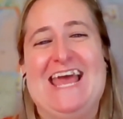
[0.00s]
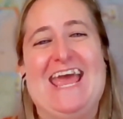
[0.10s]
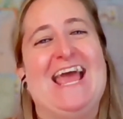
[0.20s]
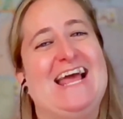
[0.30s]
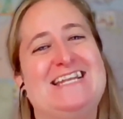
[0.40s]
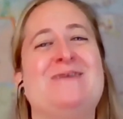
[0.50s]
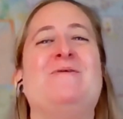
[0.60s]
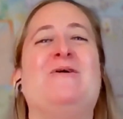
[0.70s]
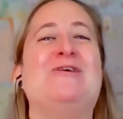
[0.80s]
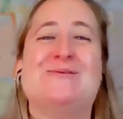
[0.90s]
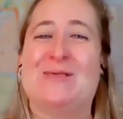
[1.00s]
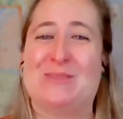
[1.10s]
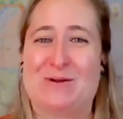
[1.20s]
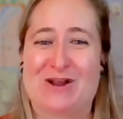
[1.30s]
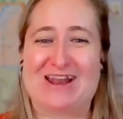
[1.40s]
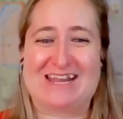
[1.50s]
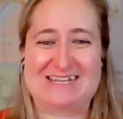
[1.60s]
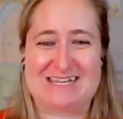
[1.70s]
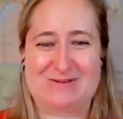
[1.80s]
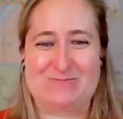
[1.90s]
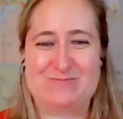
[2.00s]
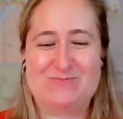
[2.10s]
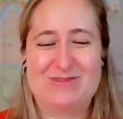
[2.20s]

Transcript: and I'm also on the bargaining team.